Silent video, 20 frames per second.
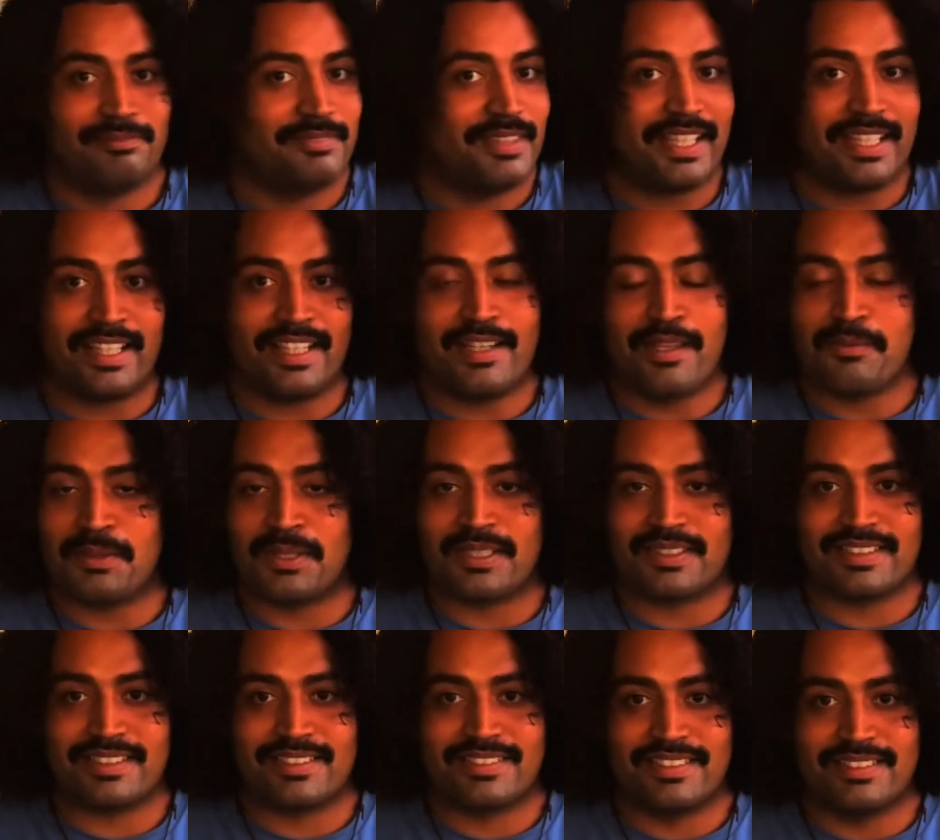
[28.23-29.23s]
That guy never
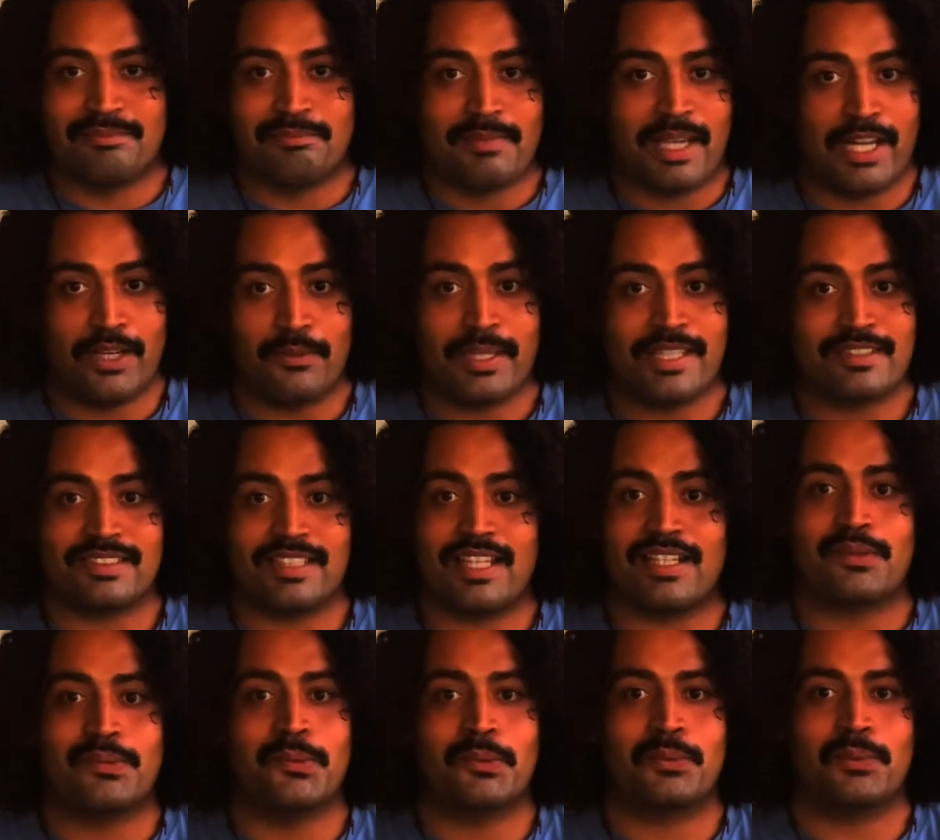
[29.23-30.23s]
existed. I know he has a lot
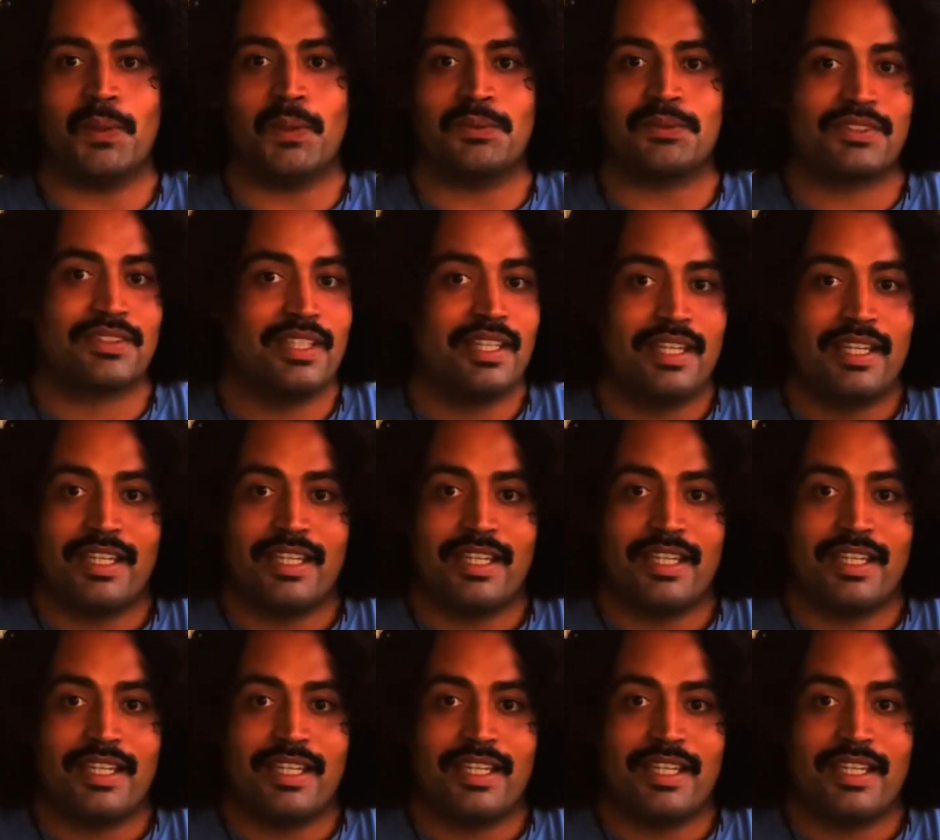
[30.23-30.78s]
of cool quotes.